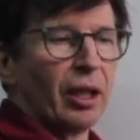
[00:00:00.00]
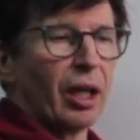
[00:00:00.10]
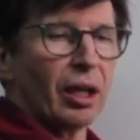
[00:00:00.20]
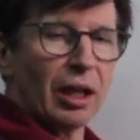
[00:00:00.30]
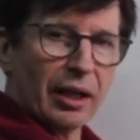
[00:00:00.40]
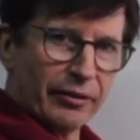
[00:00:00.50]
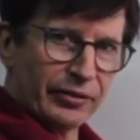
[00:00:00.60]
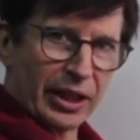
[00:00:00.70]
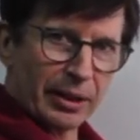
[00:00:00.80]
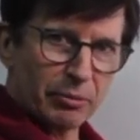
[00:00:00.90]
a lot of
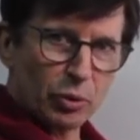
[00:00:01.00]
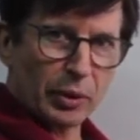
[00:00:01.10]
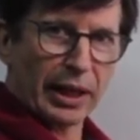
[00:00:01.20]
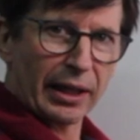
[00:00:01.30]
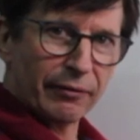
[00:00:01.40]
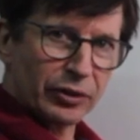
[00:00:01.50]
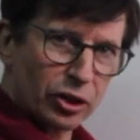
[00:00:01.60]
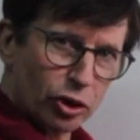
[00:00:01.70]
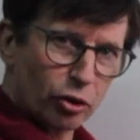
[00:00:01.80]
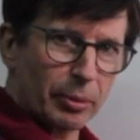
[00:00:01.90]
times we have
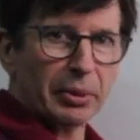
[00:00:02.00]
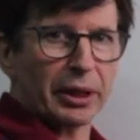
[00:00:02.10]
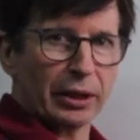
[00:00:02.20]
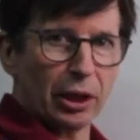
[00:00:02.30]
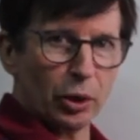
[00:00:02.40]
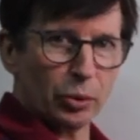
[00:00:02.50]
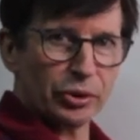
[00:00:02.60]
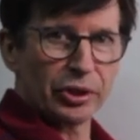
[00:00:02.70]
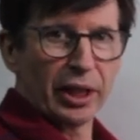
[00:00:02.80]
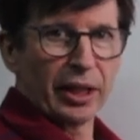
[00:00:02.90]
distributed
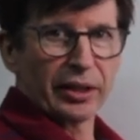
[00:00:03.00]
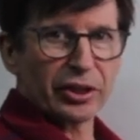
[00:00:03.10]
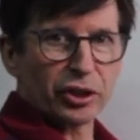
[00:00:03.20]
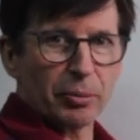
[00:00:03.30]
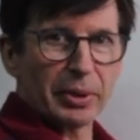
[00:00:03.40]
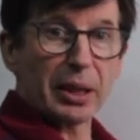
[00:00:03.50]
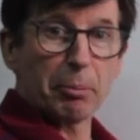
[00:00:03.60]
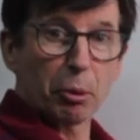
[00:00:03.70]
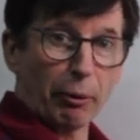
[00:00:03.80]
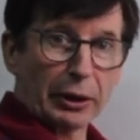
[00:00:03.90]
loads. This could be a
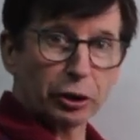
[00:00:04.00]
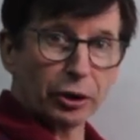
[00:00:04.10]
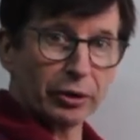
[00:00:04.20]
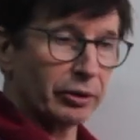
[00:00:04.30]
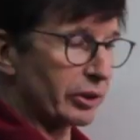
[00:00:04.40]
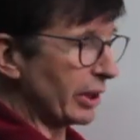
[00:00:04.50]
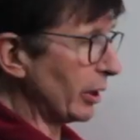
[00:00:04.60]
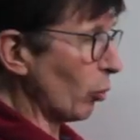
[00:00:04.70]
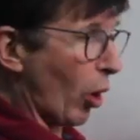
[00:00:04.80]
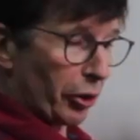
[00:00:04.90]
pressure,
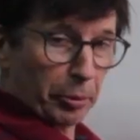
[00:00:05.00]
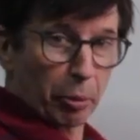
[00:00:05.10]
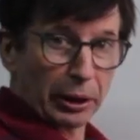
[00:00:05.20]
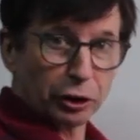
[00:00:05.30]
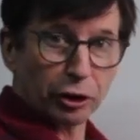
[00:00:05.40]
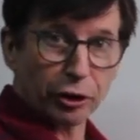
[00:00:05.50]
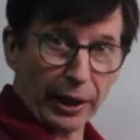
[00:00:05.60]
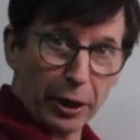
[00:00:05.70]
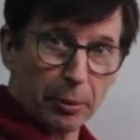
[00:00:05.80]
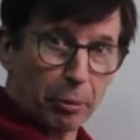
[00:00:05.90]
say water pressure or
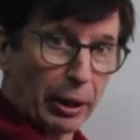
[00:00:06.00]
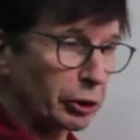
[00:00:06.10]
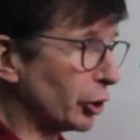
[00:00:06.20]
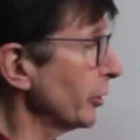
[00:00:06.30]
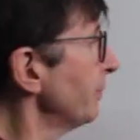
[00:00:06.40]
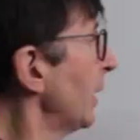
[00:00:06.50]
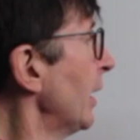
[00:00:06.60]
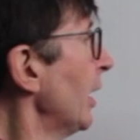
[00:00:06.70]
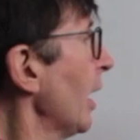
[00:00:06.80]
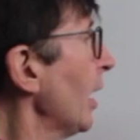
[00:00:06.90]
air pressure,
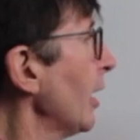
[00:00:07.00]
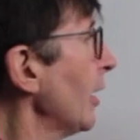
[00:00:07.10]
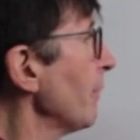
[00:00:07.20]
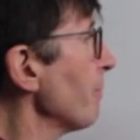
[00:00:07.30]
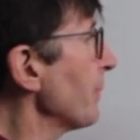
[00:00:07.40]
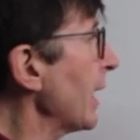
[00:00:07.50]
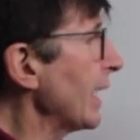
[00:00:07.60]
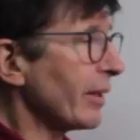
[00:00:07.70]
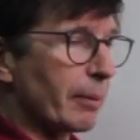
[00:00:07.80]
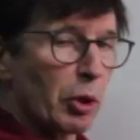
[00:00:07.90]

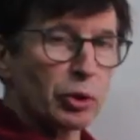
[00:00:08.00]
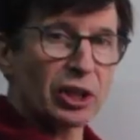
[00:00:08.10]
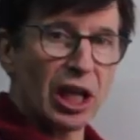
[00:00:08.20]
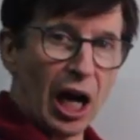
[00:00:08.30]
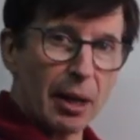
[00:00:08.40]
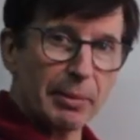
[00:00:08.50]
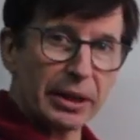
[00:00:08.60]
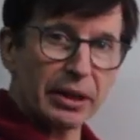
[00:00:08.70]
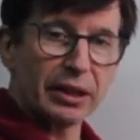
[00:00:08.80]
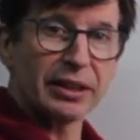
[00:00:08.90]
and the most
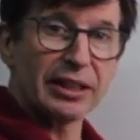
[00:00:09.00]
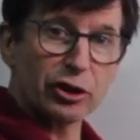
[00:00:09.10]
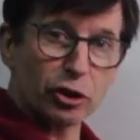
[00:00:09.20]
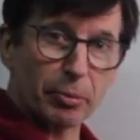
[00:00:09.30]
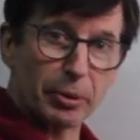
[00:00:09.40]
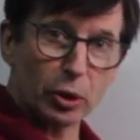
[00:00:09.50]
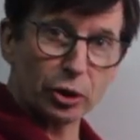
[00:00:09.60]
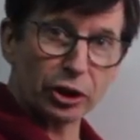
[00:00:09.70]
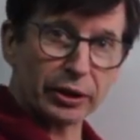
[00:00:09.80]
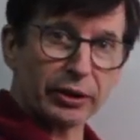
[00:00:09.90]
common
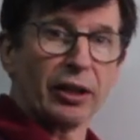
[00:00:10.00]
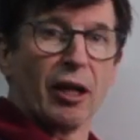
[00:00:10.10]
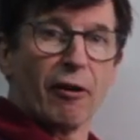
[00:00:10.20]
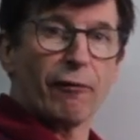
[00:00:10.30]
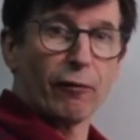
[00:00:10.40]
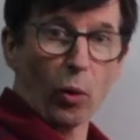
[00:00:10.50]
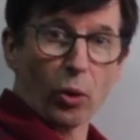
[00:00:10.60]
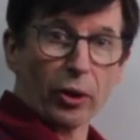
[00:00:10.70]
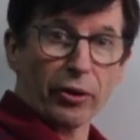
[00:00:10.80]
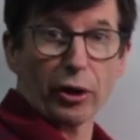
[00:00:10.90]
distribution
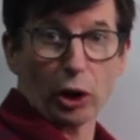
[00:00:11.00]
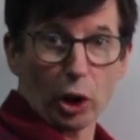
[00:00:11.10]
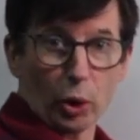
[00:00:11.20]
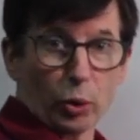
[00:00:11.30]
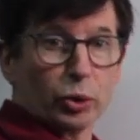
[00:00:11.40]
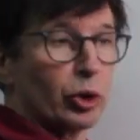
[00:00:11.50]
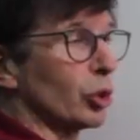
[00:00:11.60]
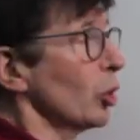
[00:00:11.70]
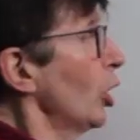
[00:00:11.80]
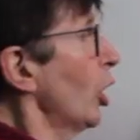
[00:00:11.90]
for the loads